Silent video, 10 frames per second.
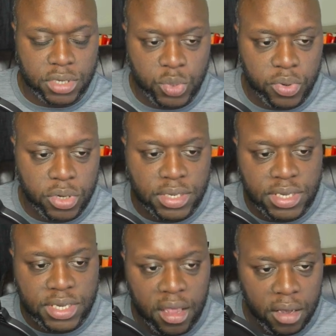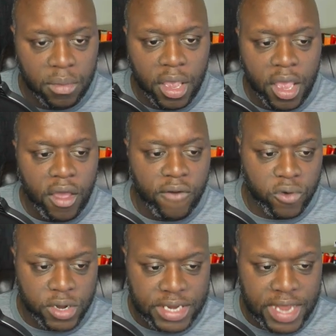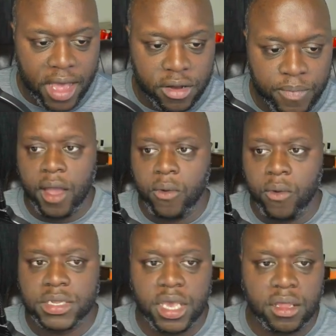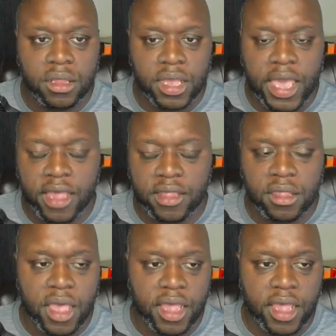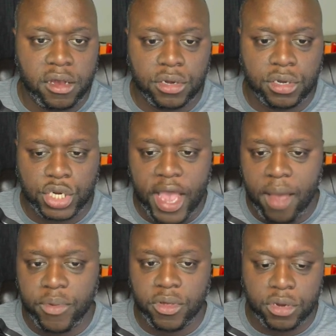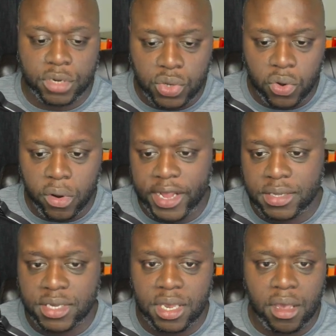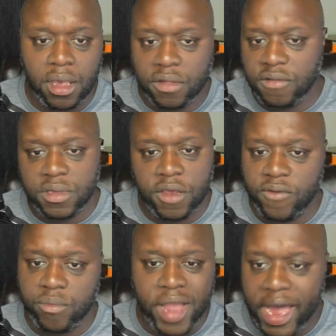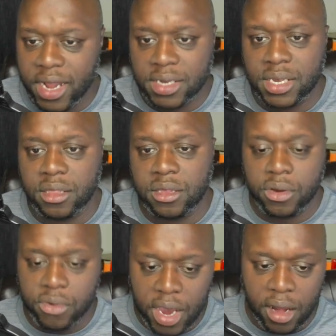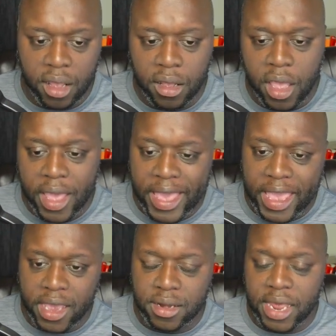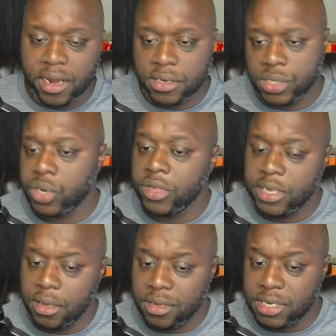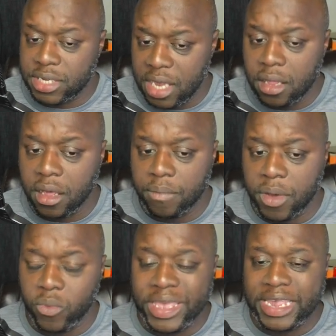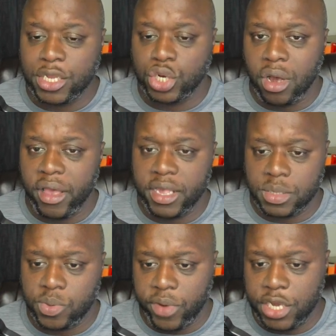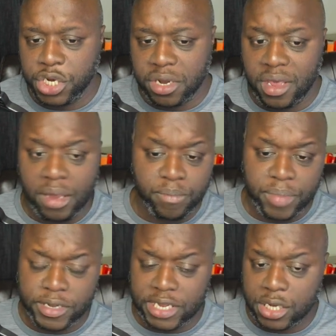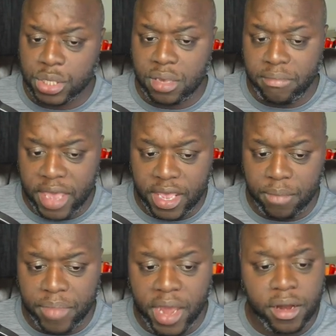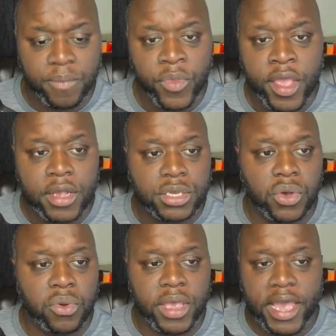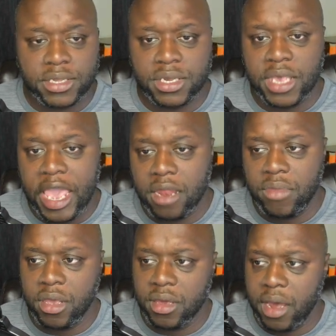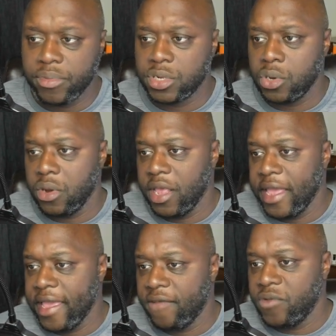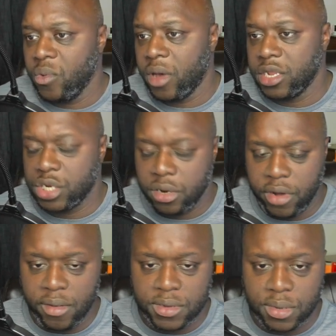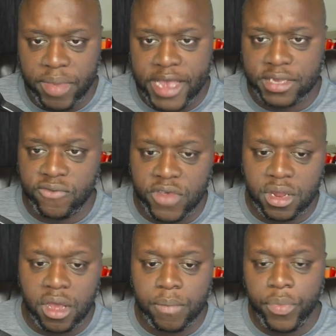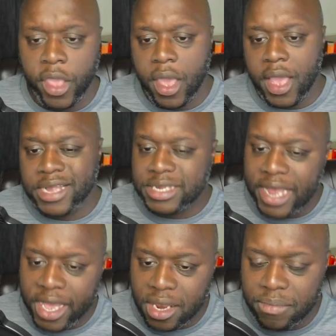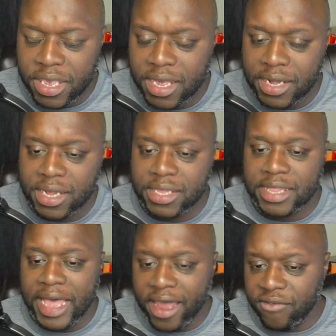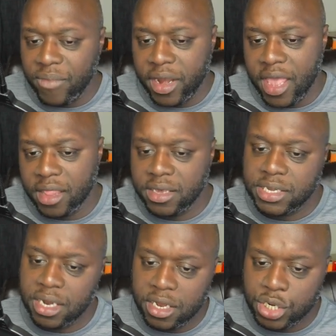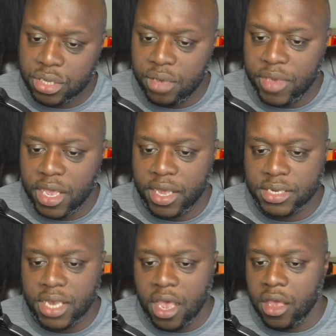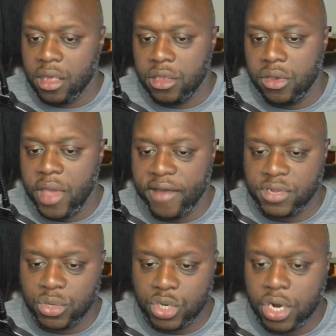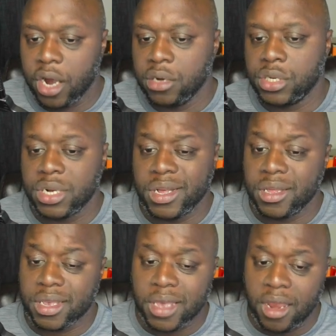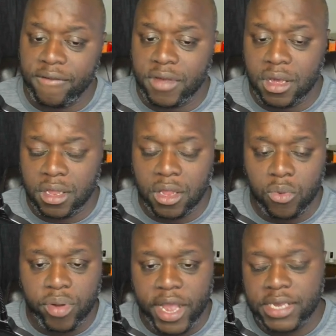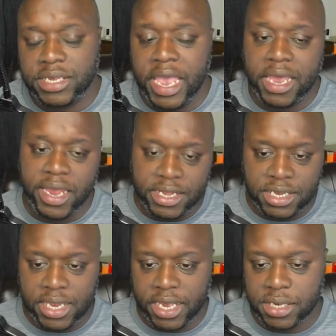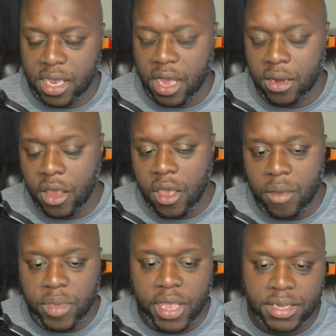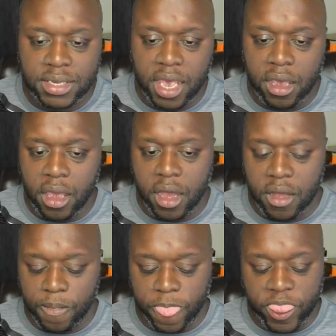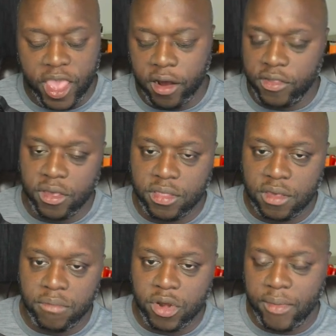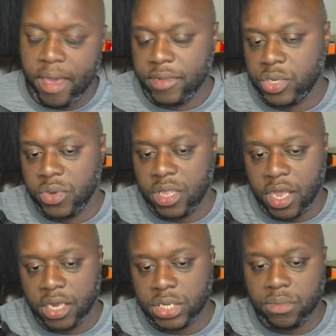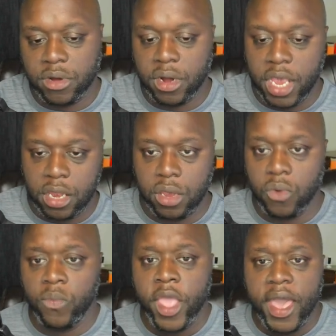This person's selling them for $1. We could take a look at their shop or their store and see all of the different products that they're creating, and not necessarily steal them, but we can draw inspiration and potentially make it better. So Etsy can be a good opportunity if you want to generate some passive income. It's not going to be a lot of money, at least initially, because you have to charge a kind of a low price, and Etsy takes a cut because they are the middleman between the customer and you.